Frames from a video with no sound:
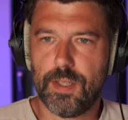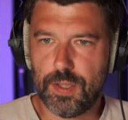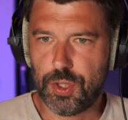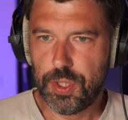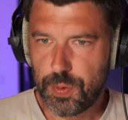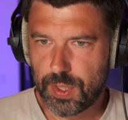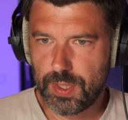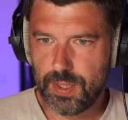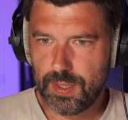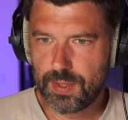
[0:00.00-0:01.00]
a
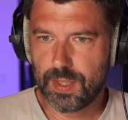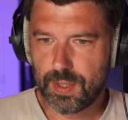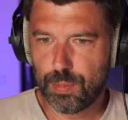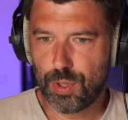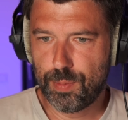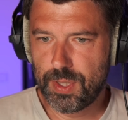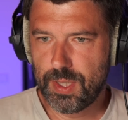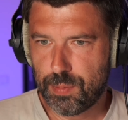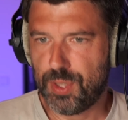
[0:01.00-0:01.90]
GUID is not the permalink,